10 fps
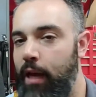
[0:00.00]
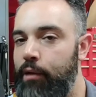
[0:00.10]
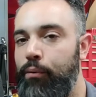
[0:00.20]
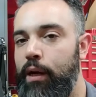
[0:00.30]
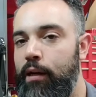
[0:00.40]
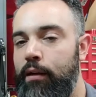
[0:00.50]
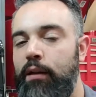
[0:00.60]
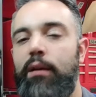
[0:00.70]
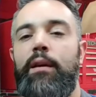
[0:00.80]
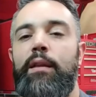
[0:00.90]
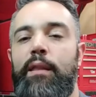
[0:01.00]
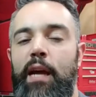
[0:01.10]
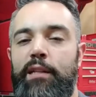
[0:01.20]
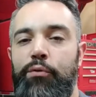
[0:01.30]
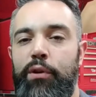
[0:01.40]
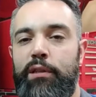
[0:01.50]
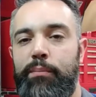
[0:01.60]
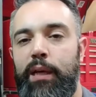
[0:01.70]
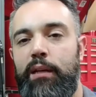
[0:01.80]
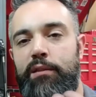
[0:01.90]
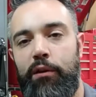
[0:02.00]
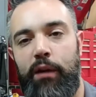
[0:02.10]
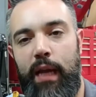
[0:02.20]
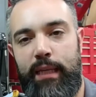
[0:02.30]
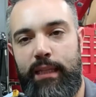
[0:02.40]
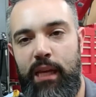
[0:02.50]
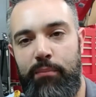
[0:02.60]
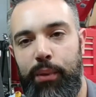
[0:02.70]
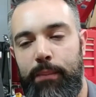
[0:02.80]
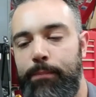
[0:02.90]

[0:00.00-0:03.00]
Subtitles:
anywhere, that's going to be considered a seep.